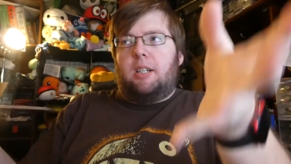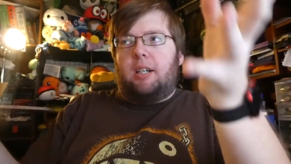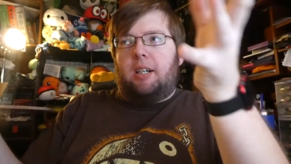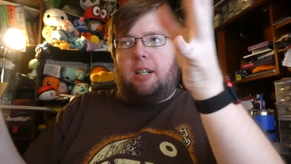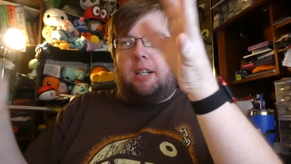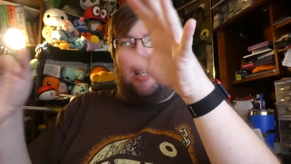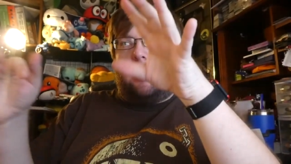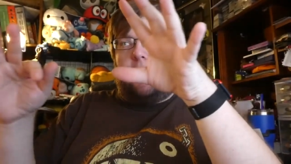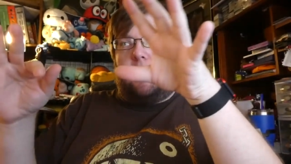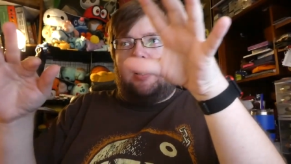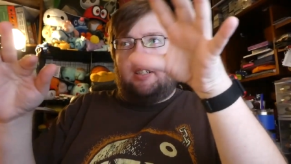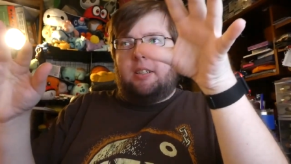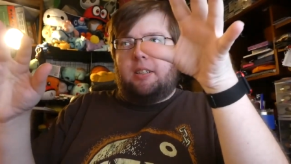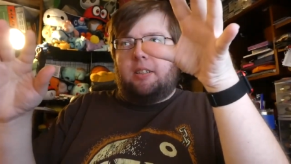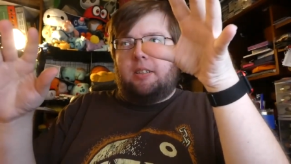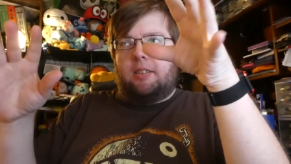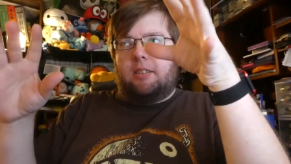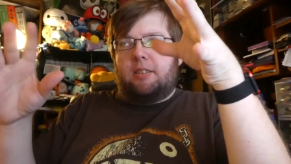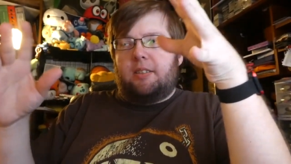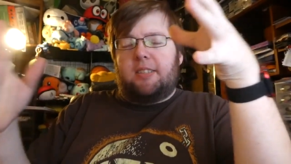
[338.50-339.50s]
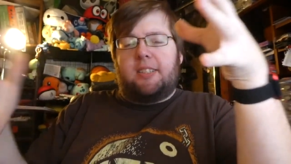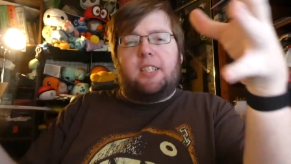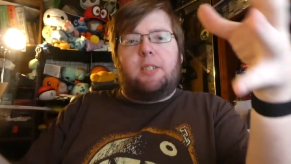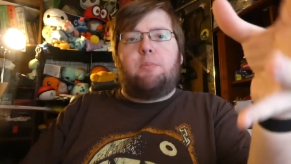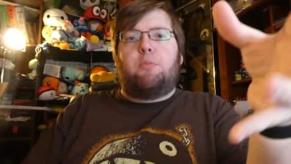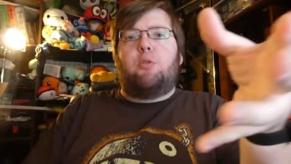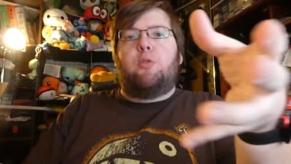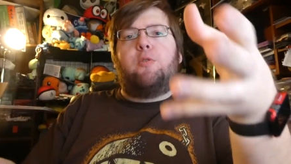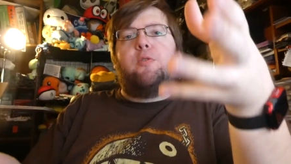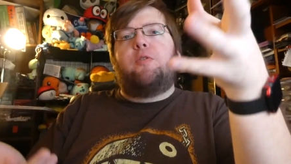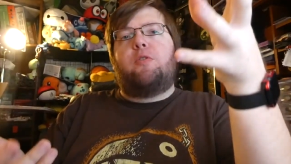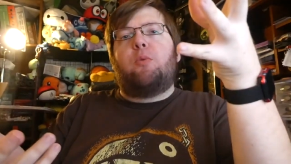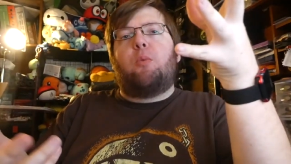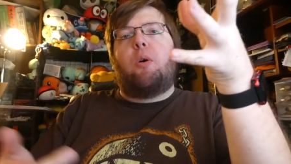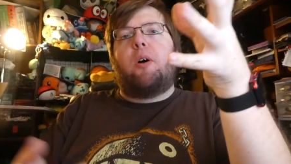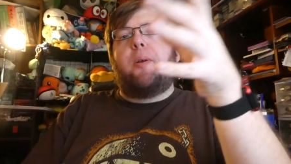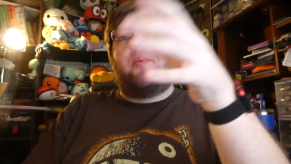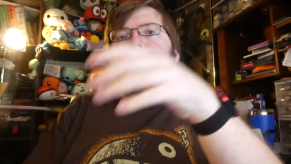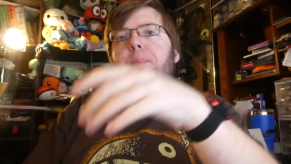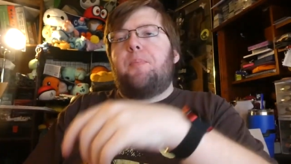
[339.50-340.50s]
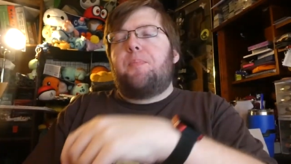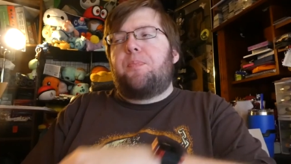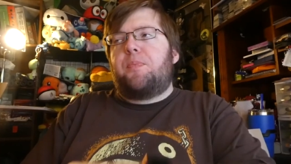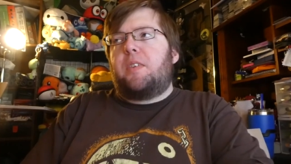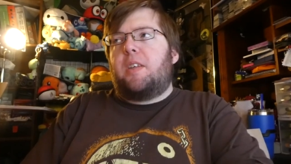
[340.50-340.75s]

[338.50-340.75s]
uh, Z-Move one.